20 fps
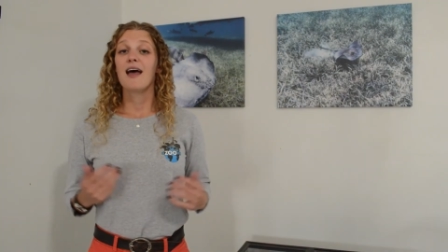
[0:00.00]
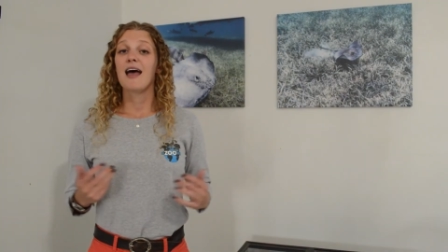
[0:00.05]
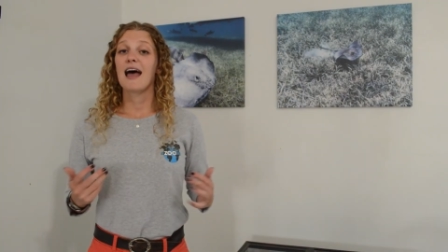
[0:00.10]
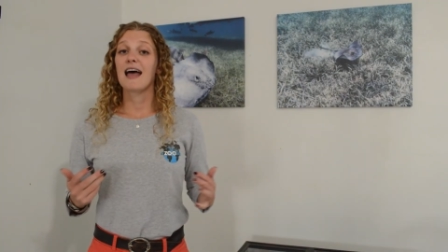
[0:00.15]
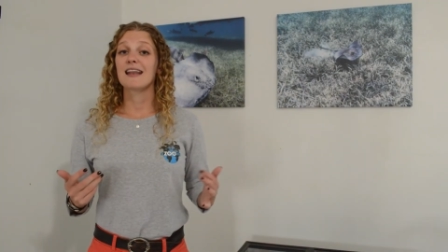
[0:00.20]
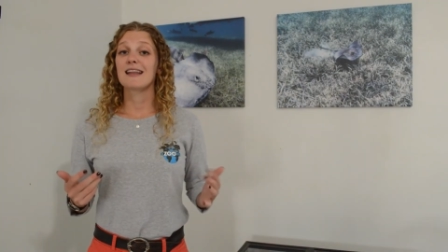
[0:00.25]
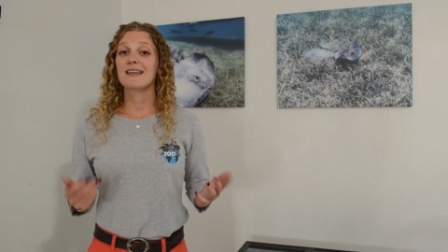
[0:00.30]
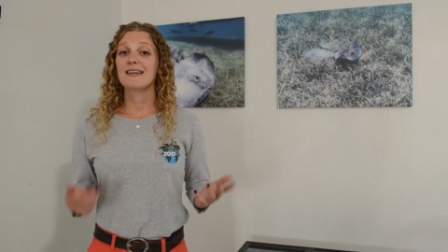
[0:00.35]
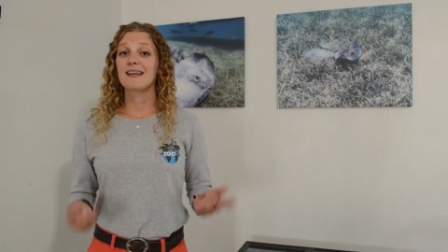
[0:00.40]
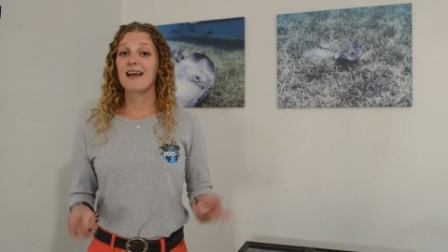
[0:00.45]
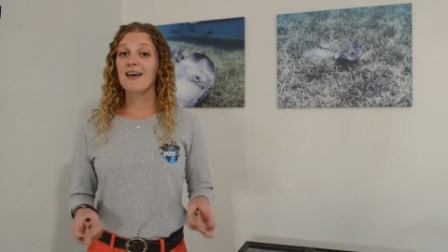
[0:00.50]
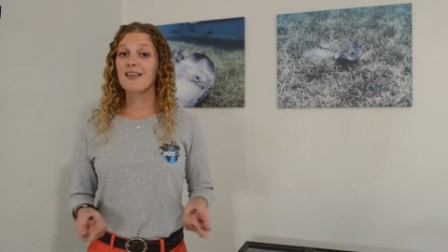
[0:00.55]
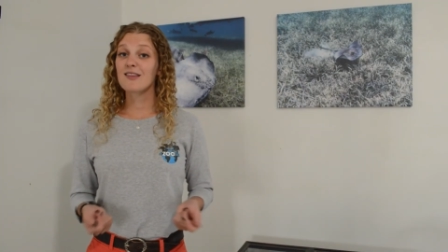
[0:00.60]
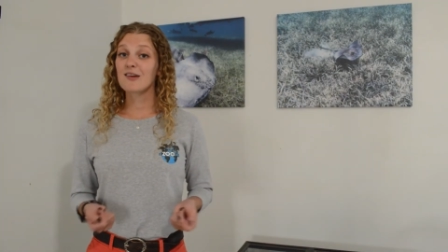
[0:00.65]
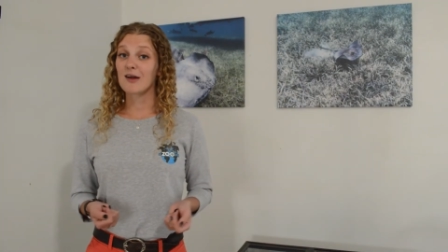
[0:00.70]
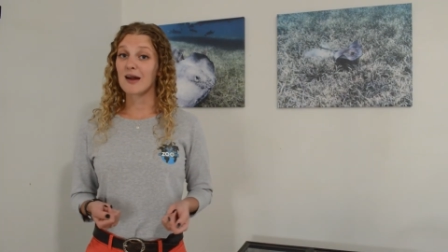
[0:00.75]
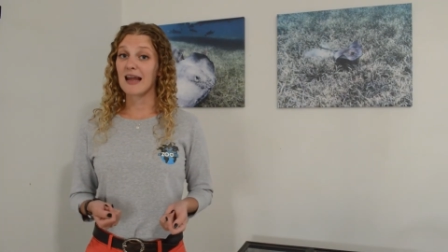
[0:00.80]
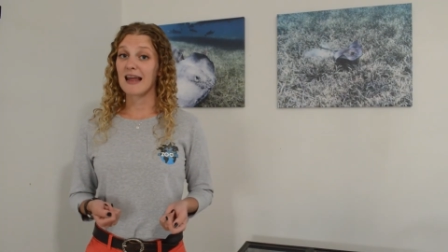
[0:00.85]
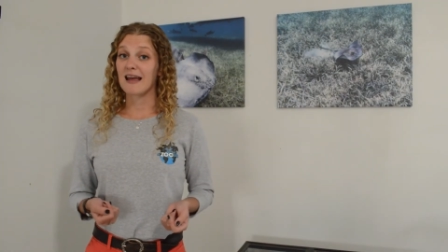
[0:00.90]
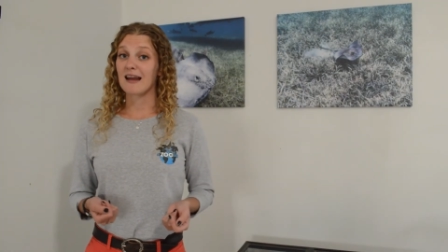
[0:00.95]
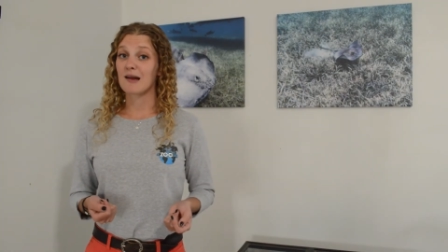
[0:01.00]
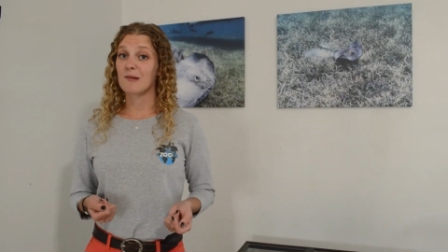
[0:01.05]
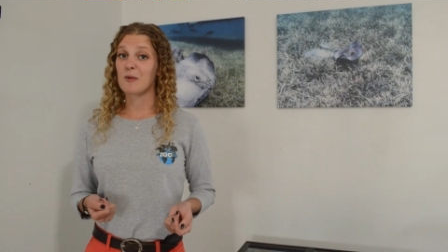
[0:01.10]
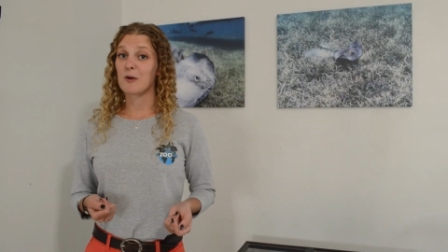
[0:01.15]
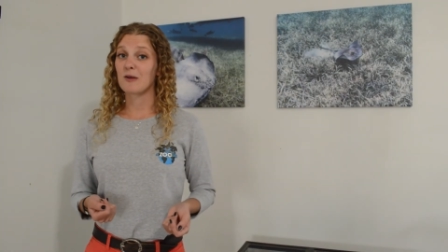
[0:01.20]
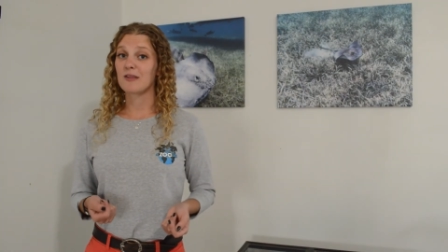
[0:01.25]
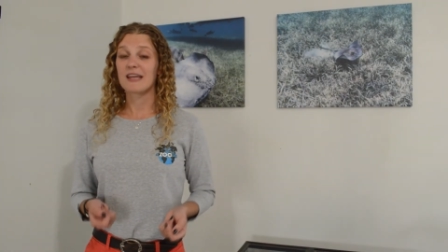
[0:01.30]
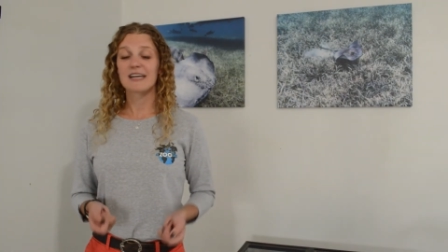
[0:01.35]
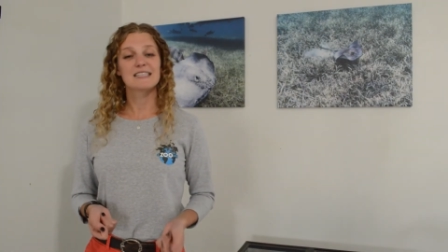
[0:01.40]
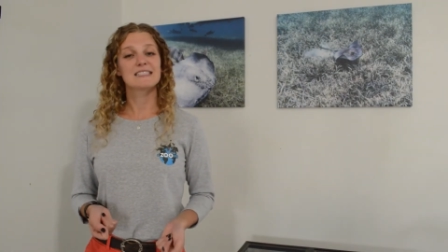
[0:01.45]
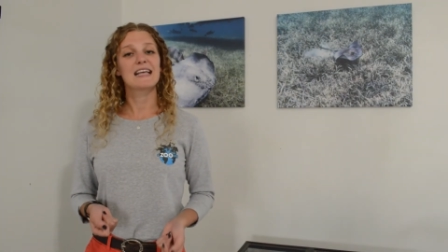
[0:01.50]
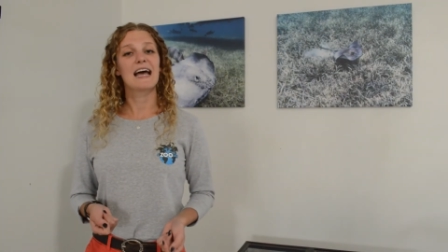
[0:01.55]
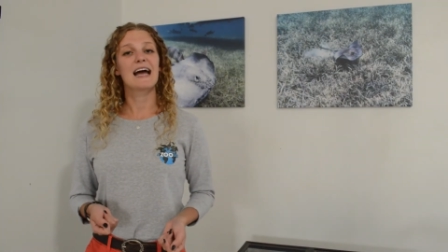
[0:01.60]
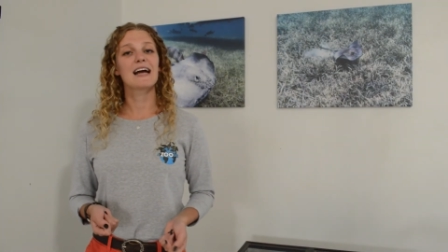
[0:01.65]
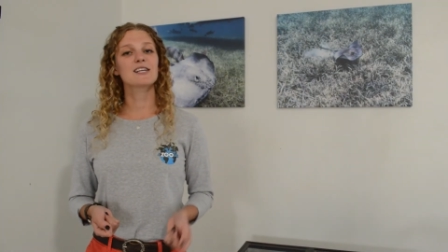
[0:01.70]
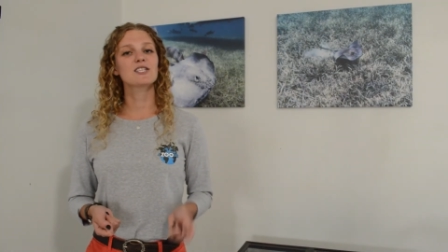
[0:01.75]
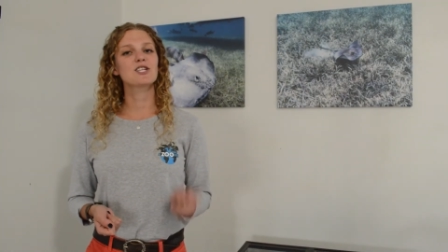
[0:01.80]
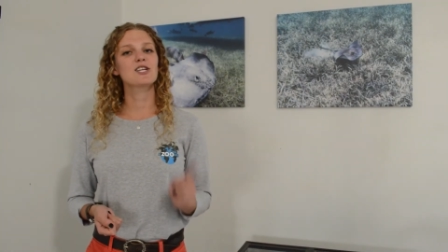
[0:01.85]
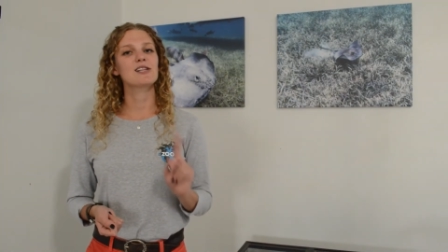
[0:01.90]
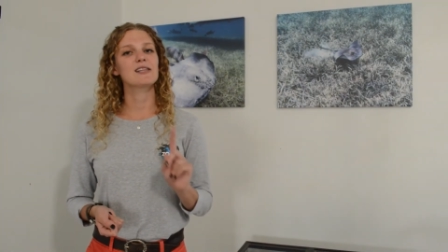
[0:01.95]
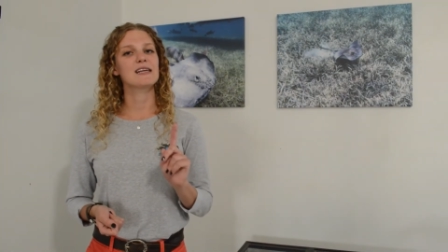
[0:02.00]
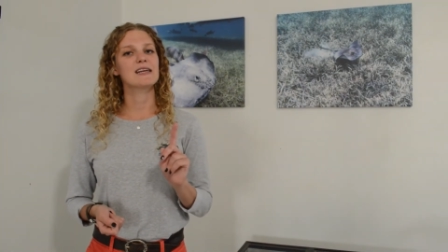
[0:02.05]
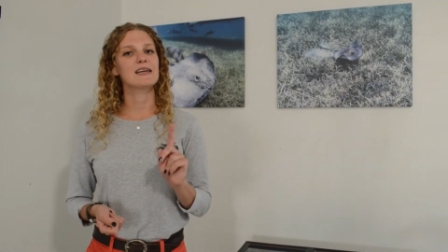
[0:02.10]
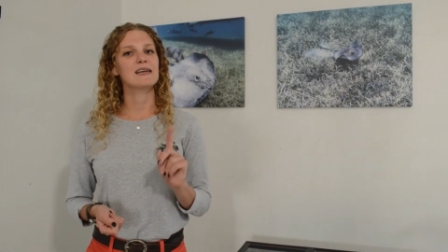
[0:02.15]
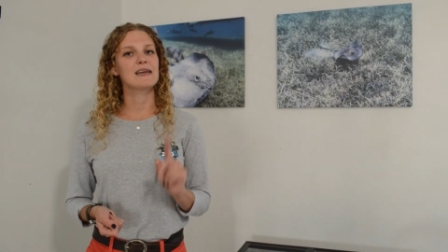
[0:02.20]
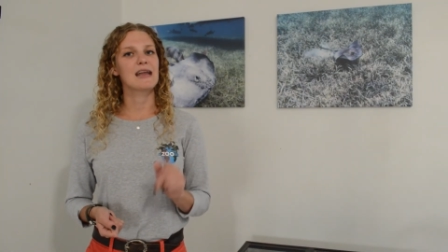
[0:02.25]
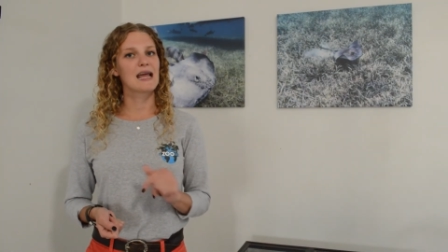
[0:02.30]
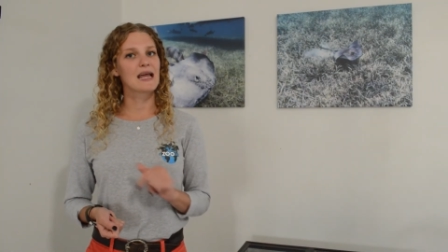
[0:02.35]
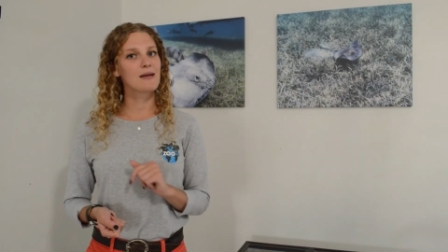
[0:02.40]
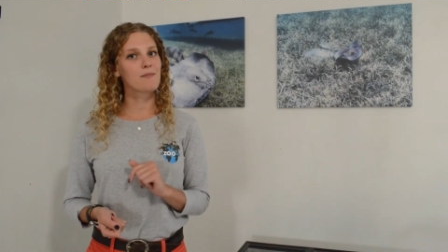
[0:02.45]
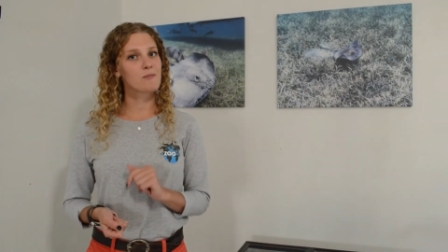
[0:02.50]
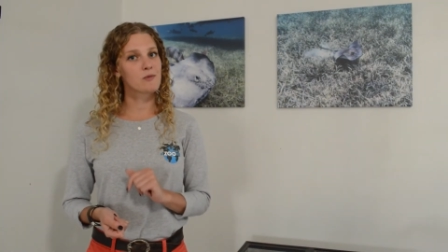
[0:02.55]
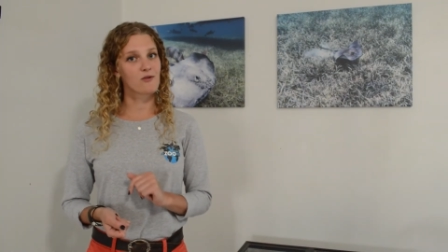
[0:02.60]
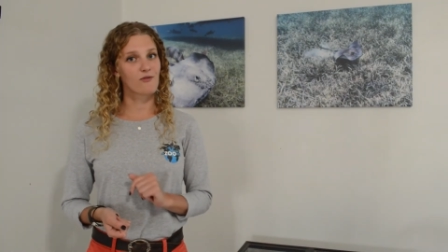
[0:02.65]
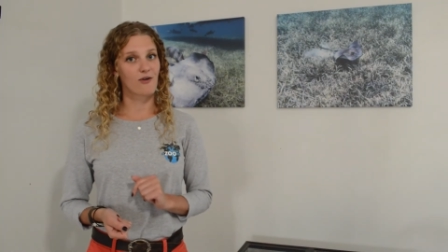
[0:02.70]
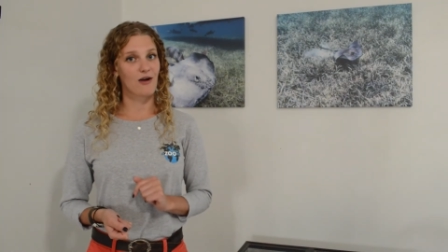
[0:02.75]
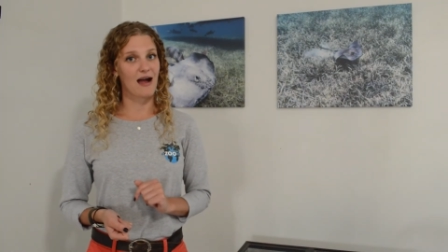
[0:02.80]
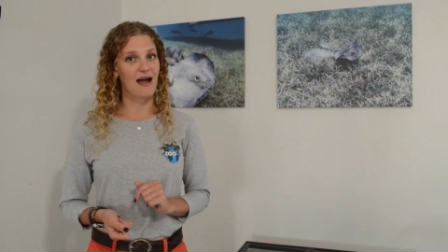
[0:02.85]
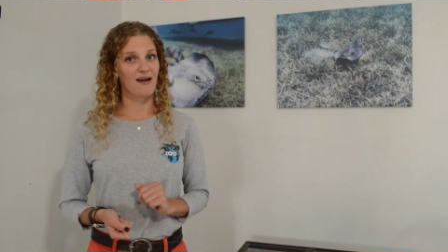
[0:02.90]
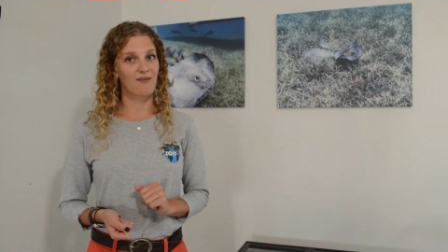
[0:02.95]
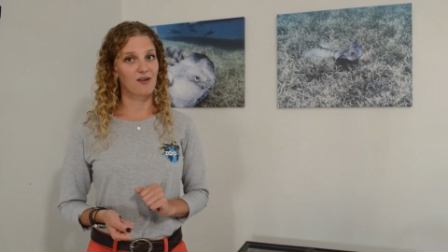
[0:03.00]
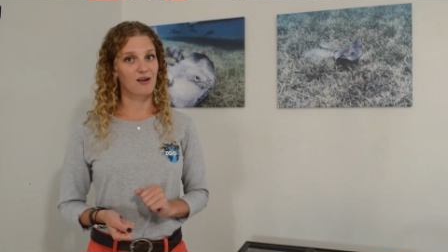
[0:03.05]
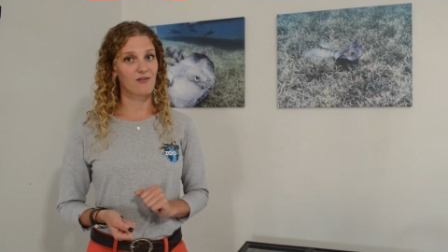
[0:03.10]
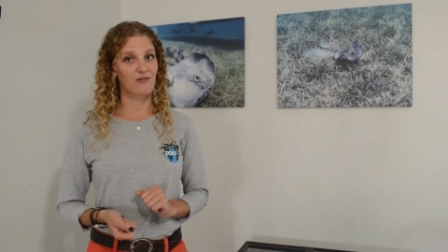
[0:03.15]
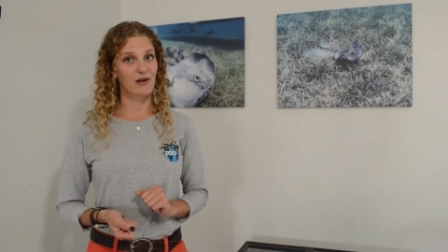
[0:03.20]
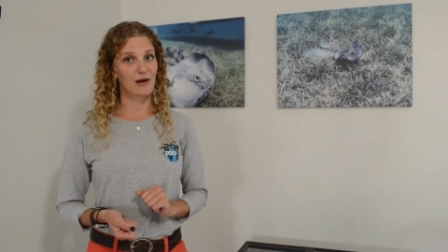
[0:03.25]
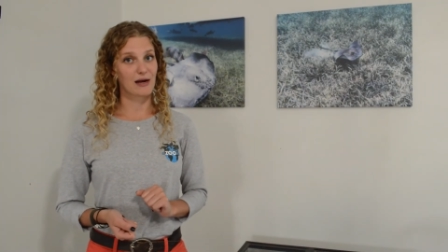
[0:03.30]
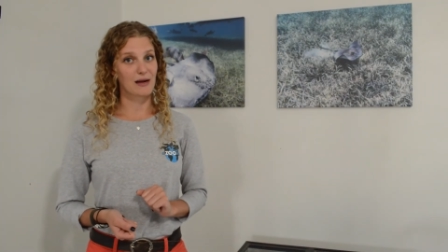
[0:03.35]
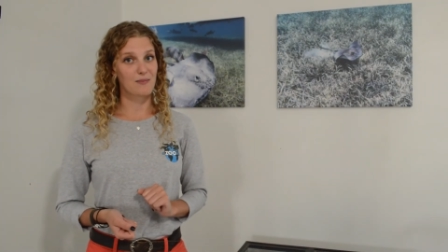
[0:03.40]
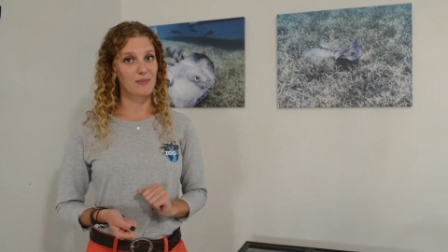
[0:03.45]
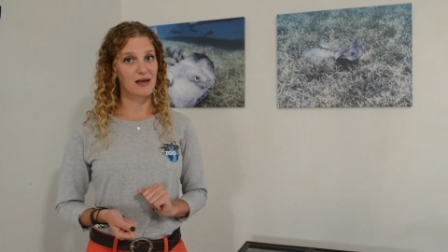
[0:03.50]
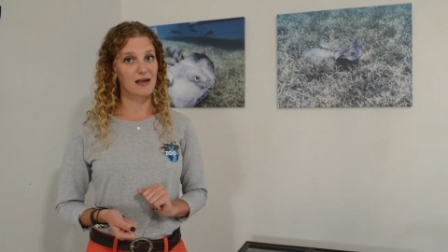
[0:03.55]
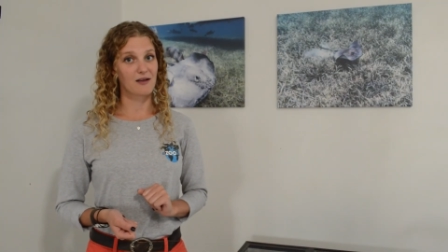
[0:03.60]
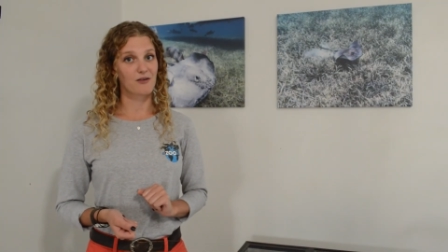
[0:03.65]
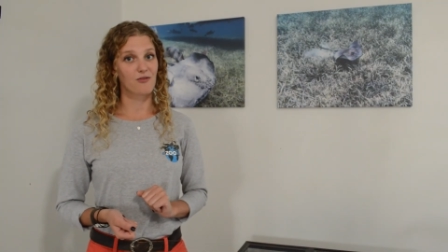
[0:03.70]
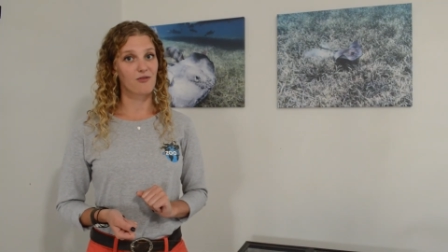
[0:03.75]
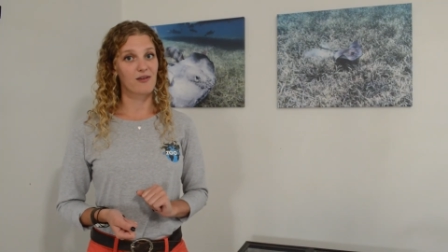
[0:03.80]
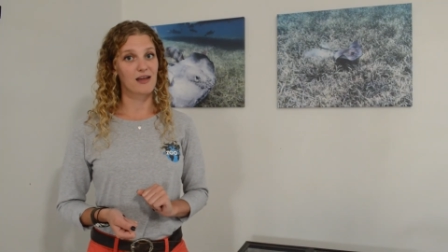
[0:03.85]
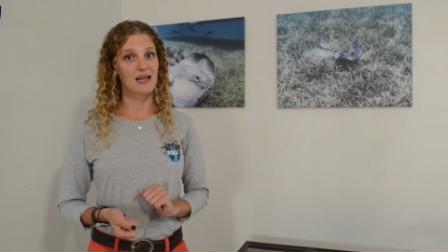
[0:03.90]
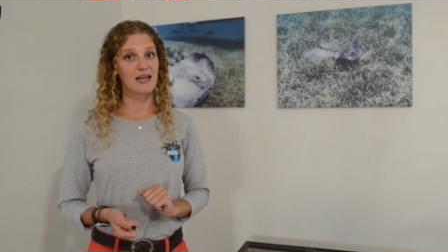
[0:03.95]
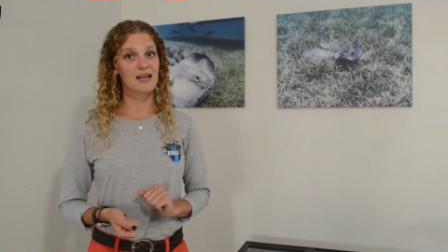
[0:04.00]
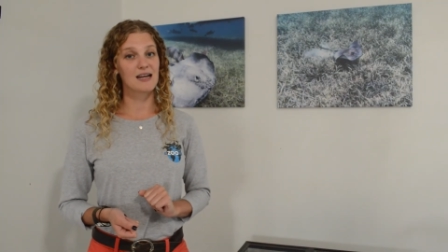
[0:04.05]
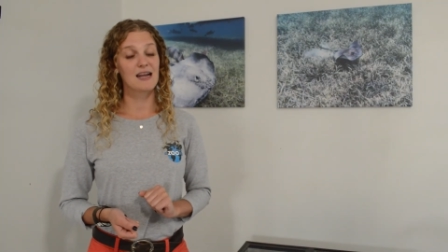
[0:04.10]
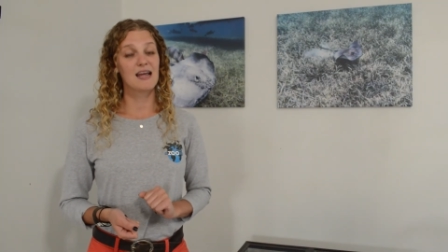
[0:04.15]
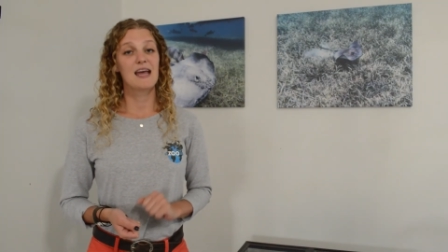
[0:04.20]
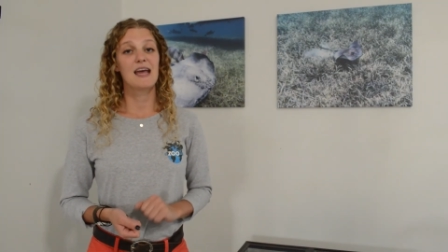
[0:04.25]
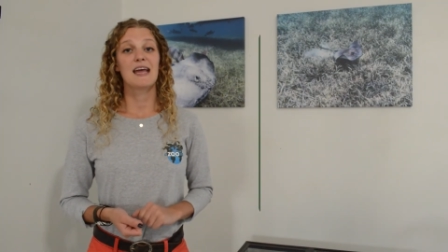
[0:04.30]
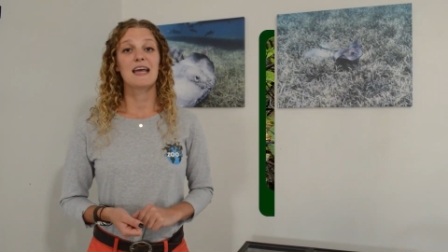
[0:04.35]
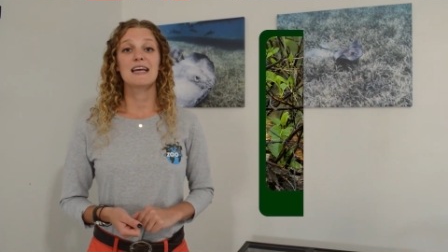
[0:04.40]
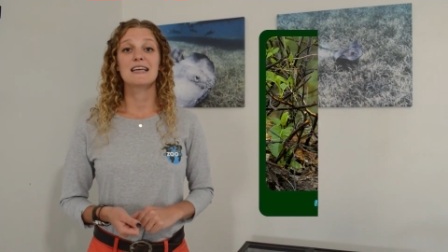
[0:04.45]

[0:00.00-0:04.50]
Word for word: And another animal that is actually named for having very big feet